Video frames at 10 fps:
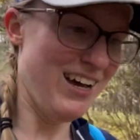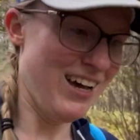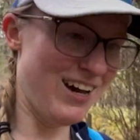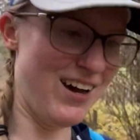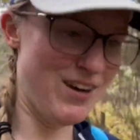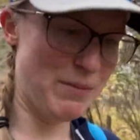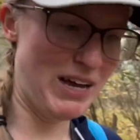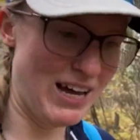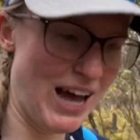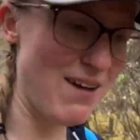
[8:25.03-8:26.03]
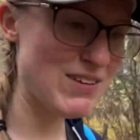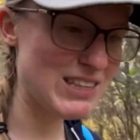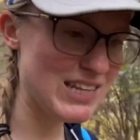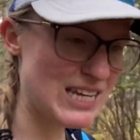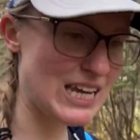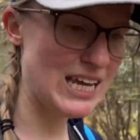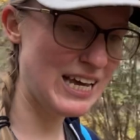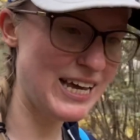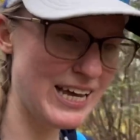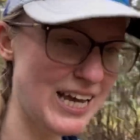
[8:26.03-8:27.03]
I mean, like,
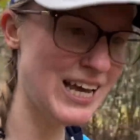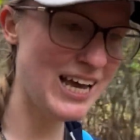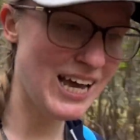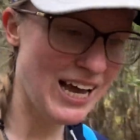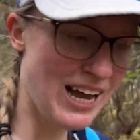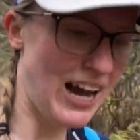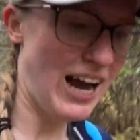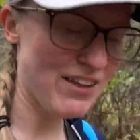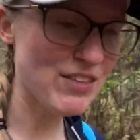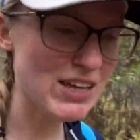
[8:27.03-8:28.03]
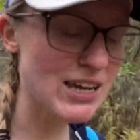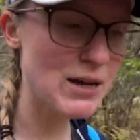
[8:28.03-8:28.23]
I think